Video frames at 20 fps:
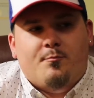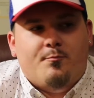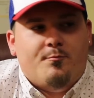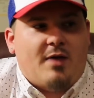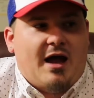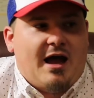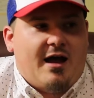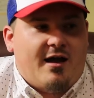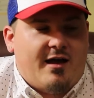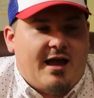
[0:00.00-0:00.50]

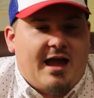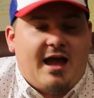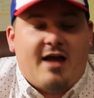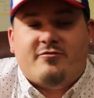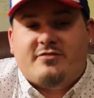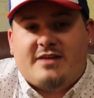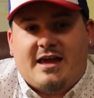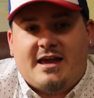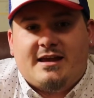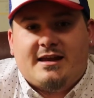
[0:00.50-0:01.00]
I
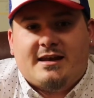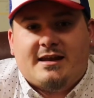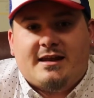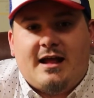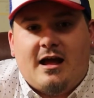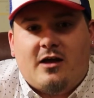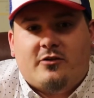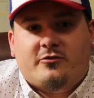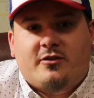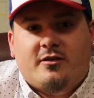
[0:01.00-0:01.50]
have taken it
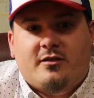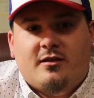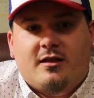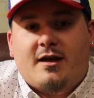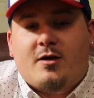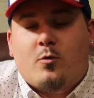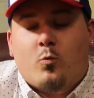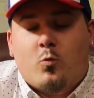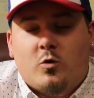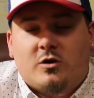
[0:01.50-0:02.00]
out to the
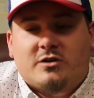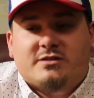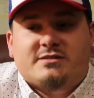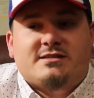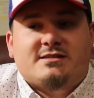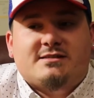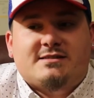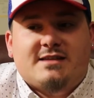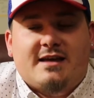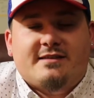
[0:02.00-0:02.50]
lake once
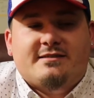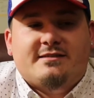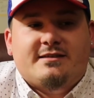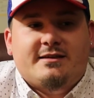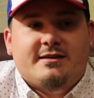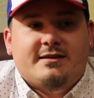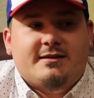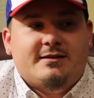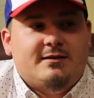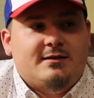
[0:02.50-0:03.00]
and tested
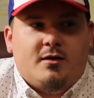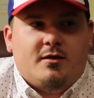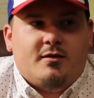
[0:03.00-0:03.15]
it.